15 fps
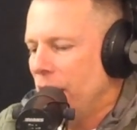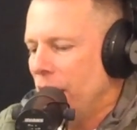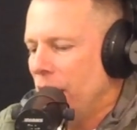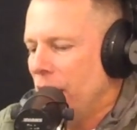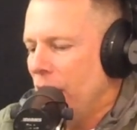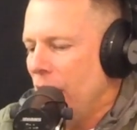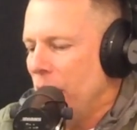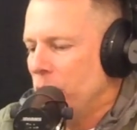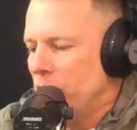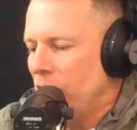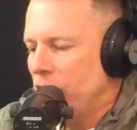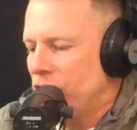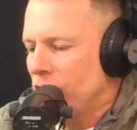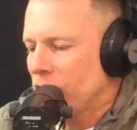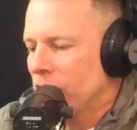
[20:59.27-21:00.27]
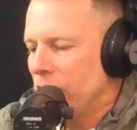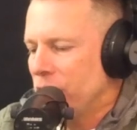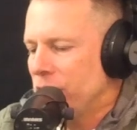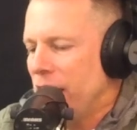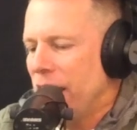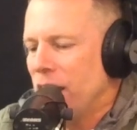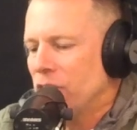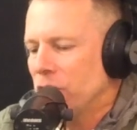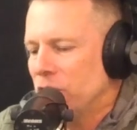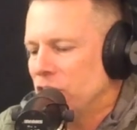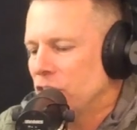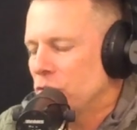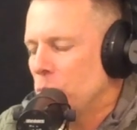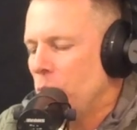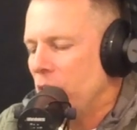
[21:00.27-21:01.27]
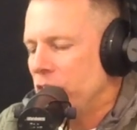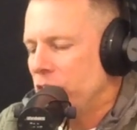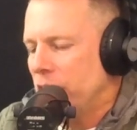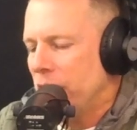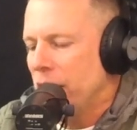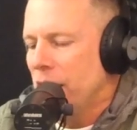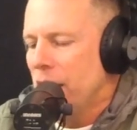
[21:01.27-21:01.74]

I just left the house. I was just watching it.